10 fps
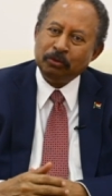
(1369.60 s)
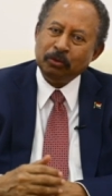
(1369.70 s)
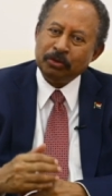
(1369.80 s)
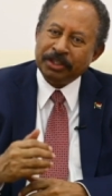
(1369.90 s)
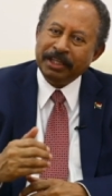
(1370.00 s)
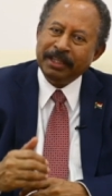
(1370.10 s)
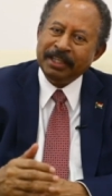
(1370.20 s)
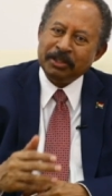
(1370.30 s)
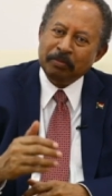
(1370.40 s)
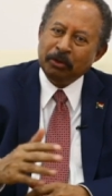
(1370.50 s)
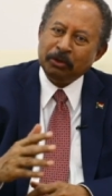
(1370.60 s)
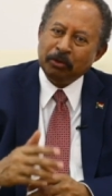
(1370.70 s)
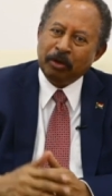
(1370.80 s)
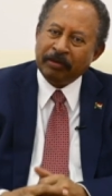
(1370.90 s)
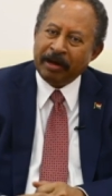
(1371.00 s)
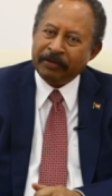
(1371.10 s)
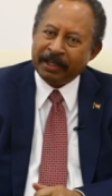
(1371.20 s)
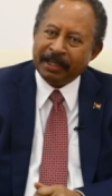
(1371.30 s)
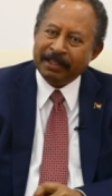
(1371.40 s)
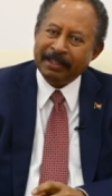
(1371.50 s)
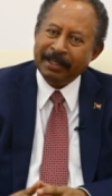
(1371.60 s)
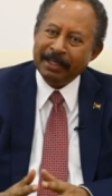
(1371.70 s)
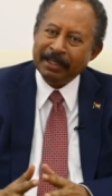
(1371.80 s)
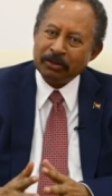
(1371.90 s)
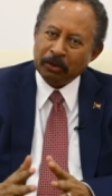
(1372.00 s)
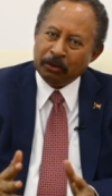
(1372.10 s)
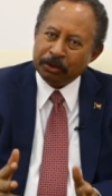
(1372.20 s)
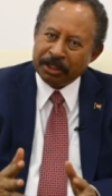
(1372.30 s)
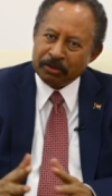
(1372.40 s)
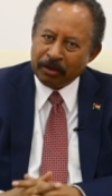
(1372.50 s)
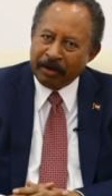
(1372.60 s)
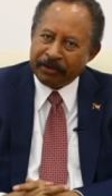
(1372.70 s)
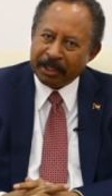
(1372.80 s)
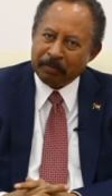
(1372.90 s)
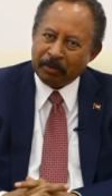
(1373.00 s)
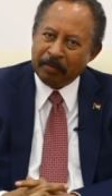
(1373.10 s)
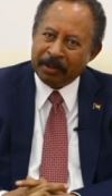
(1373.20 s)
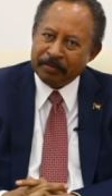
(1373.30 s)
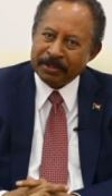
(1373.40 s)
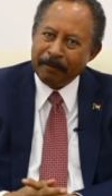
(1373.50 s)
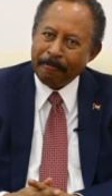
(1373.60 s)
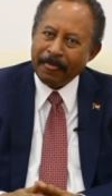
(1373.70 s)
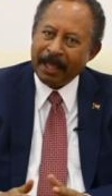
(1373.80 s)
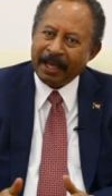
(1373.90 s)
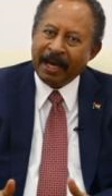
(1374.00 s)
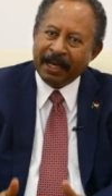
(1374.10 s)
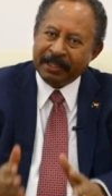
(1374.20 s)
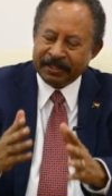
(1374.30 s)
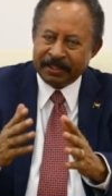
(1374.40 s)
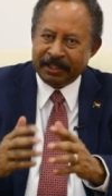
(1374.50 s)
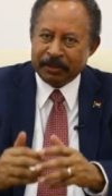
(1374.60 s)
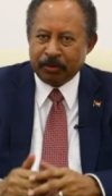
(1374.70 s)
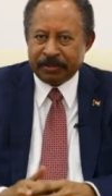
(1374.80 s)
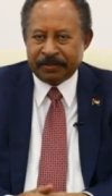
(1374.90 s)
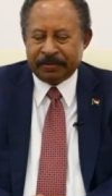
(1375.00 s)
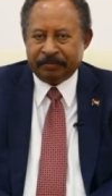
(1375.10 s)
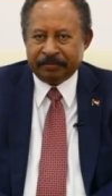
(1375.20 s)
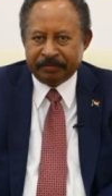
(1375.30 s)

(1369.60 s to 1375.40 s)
to see this motto of African solutions to African problems guide us in this process.